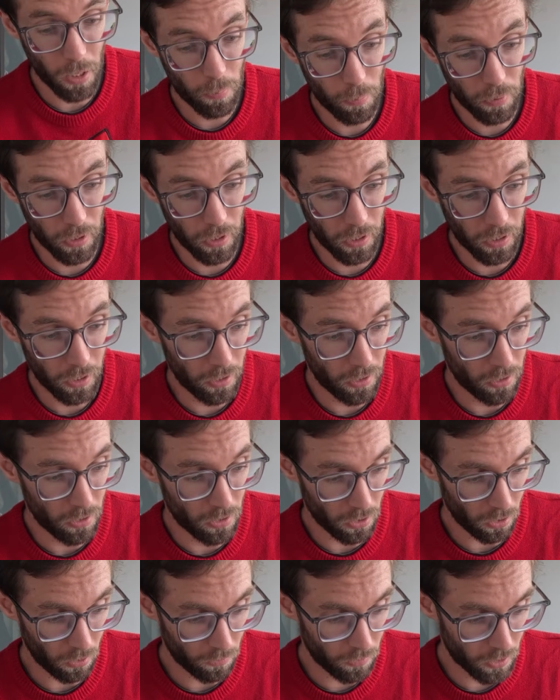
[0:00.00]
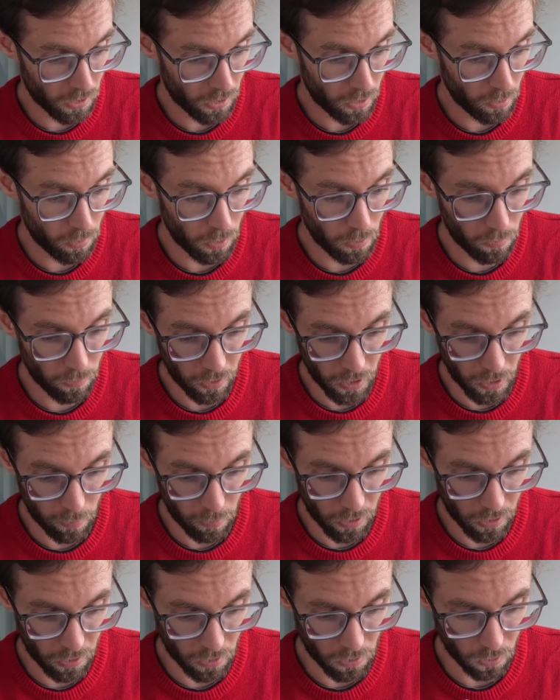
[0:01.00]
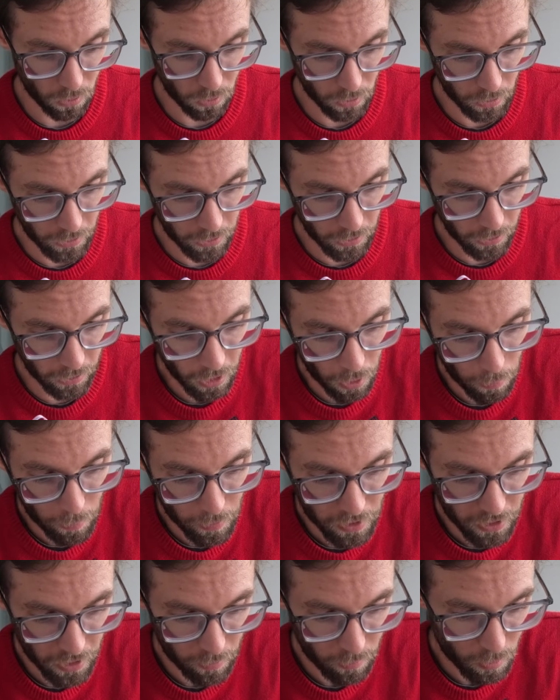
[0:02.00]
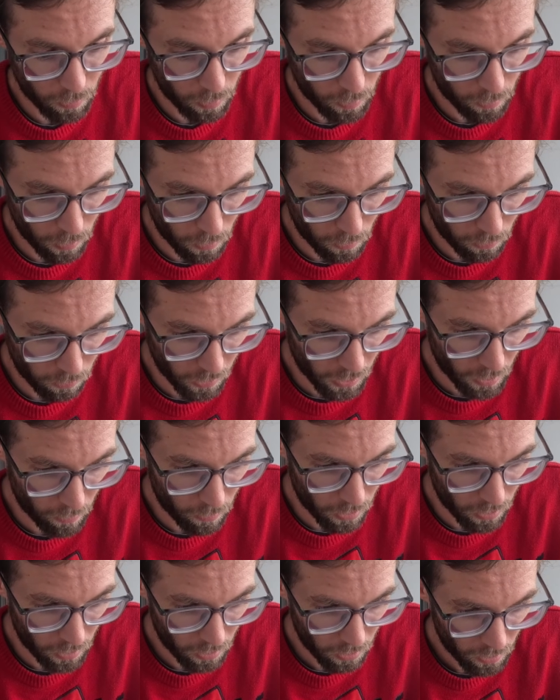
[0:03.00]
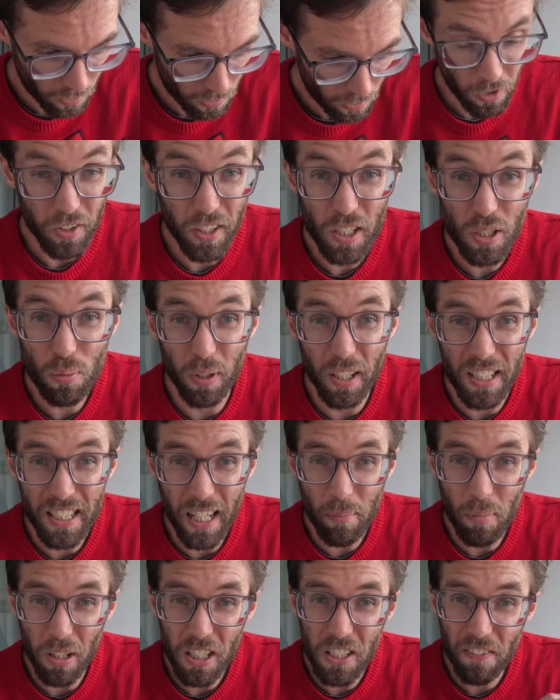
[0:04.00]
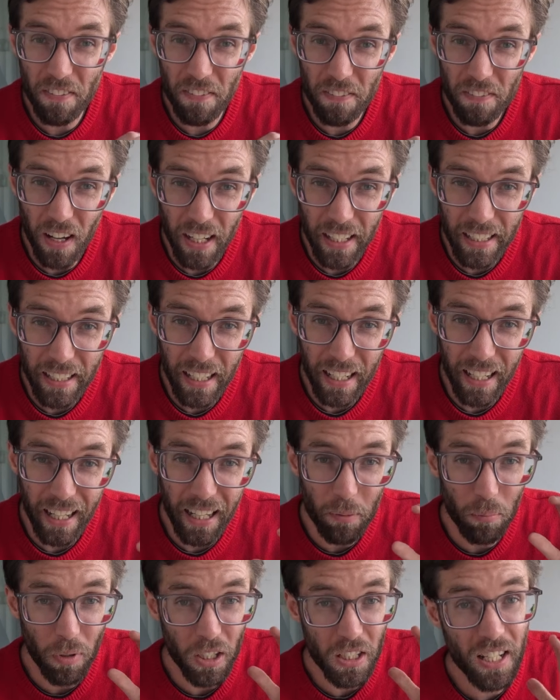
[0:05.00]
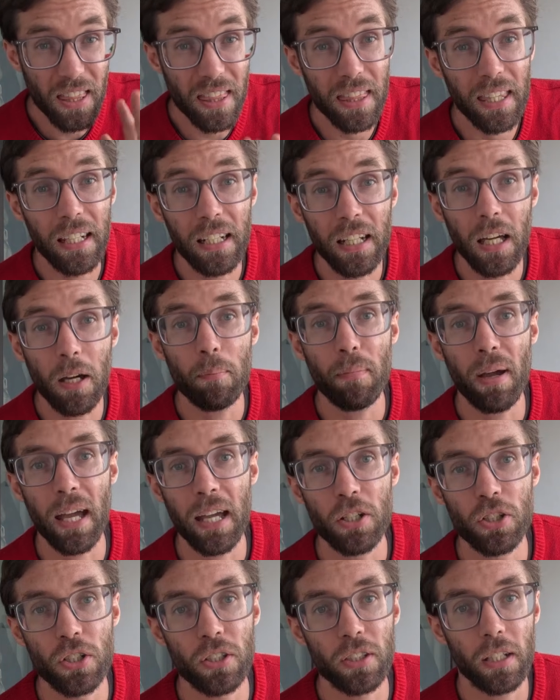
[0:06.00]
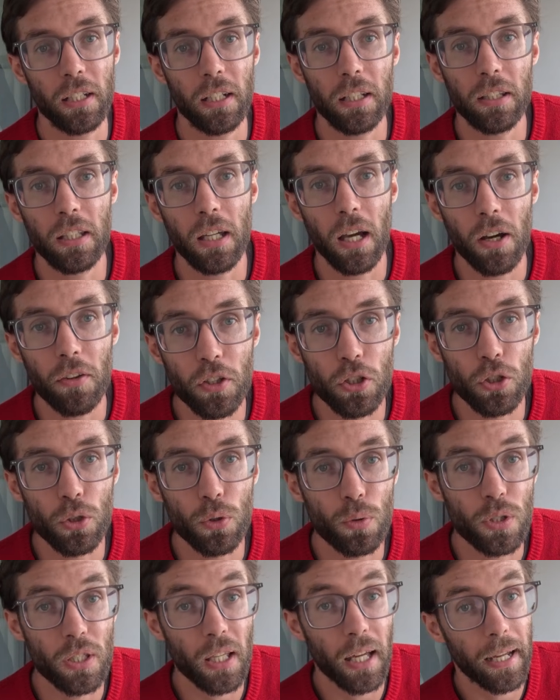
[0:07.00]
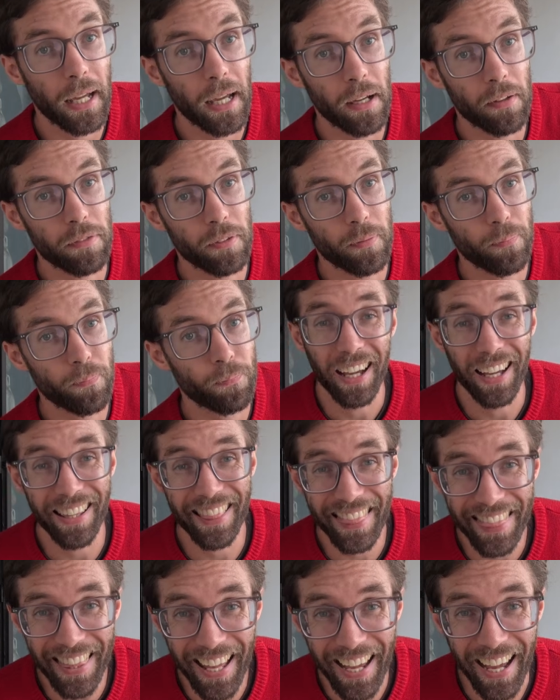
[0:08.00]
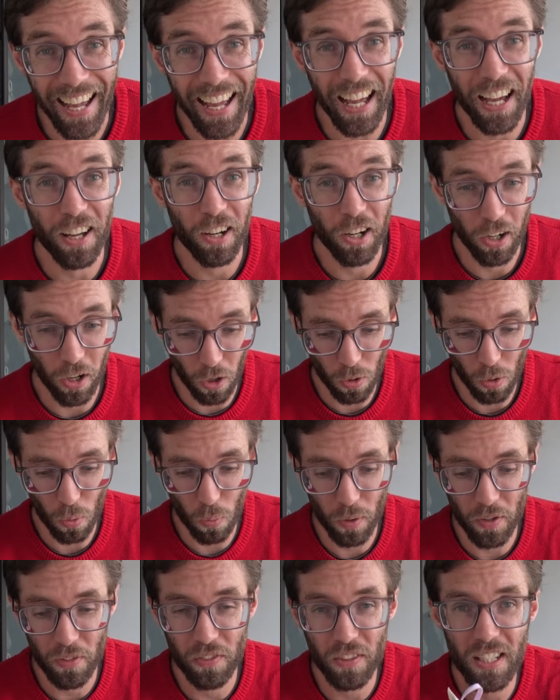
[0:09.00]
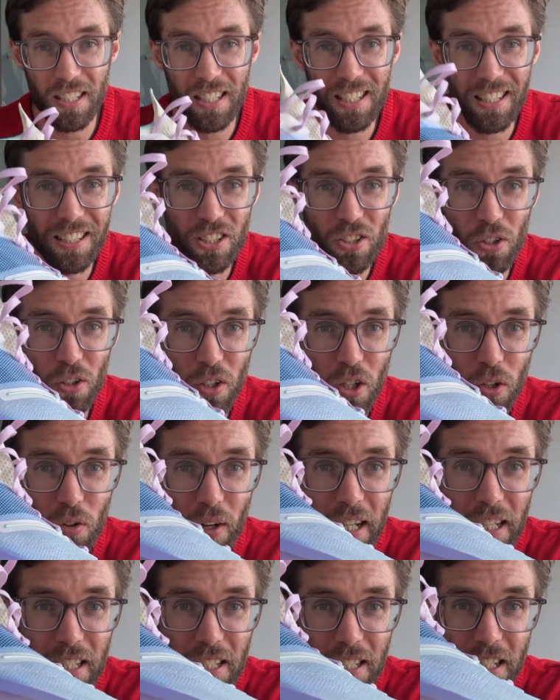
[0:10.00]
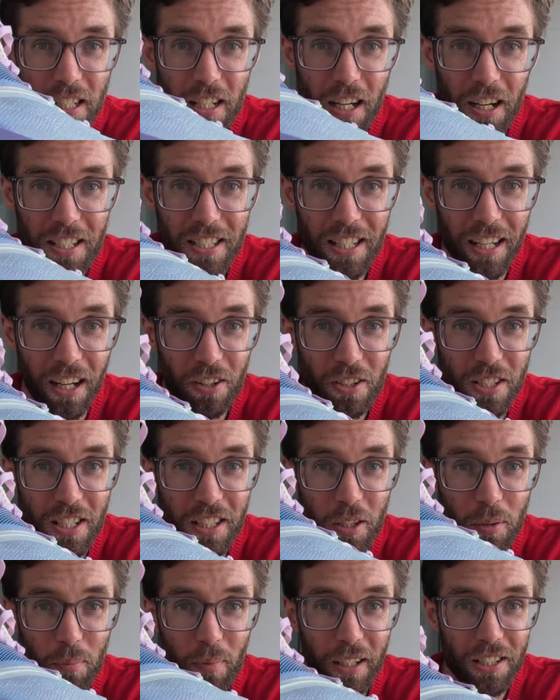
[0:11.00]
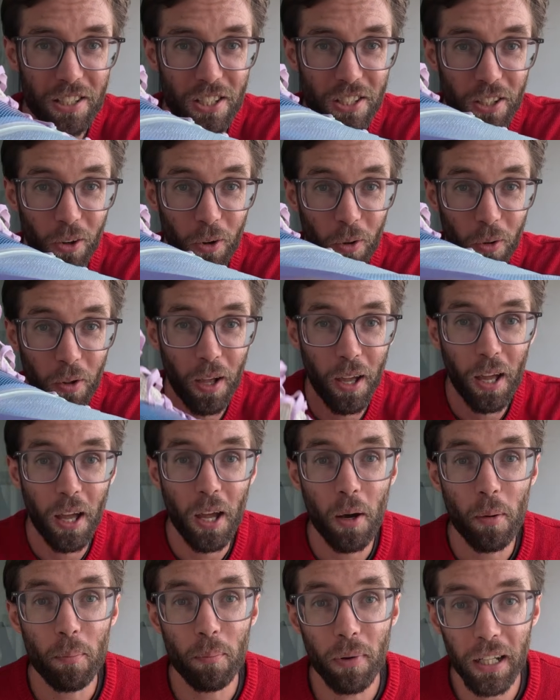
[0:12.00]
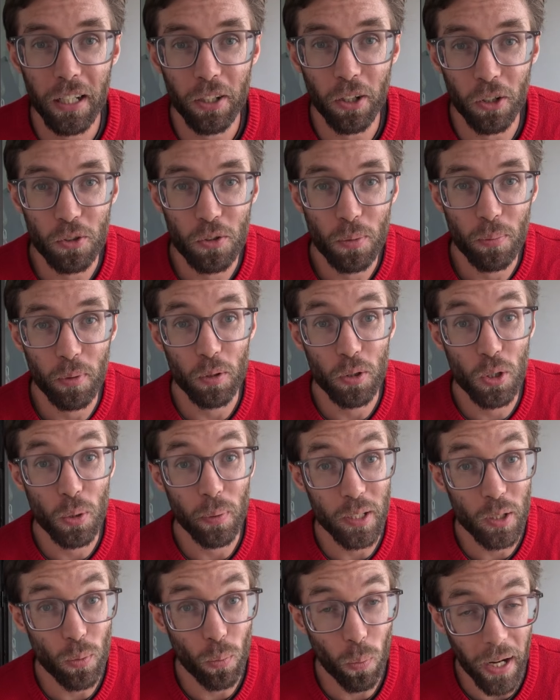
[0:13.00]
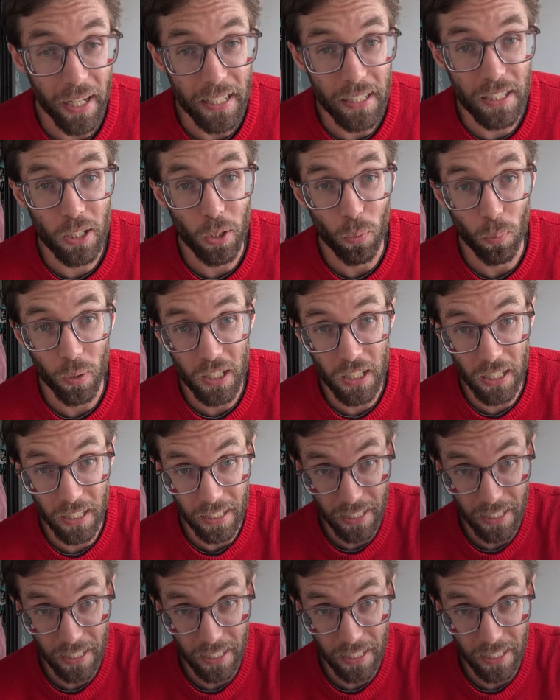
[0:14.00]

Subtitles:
upper is obviously boom fiber, because all Li-Ning uppers seem to be boom fiber. Although this one is a much finer and much thinner mesh than in the other shoes that I have. And that, along with these sort of crazy cutouts in the midsole, might contribute to its weight, which